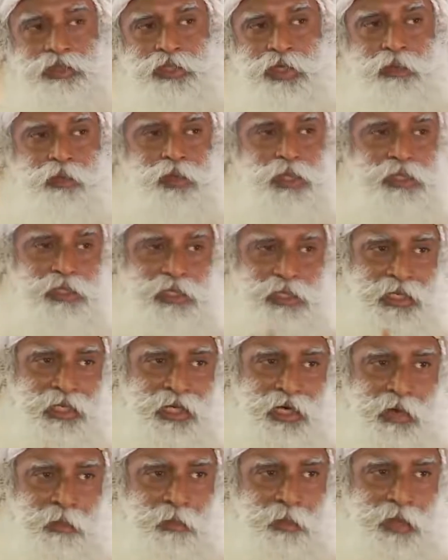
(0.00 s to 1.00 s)
someone
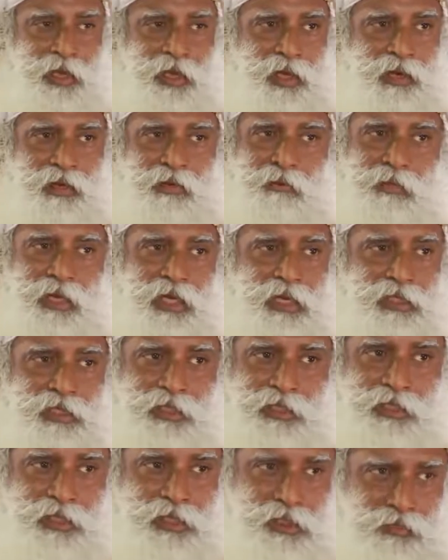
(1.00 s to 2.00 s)
sitting up there and
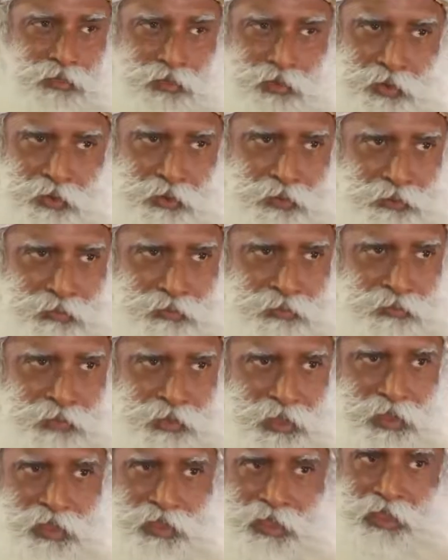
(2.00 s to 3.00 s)
managing this for you.
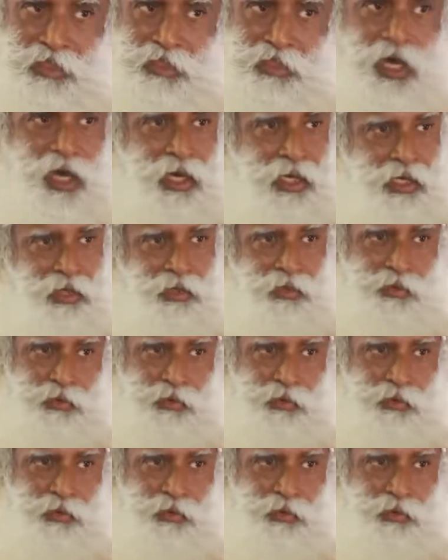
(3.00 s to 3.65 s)
This is entirely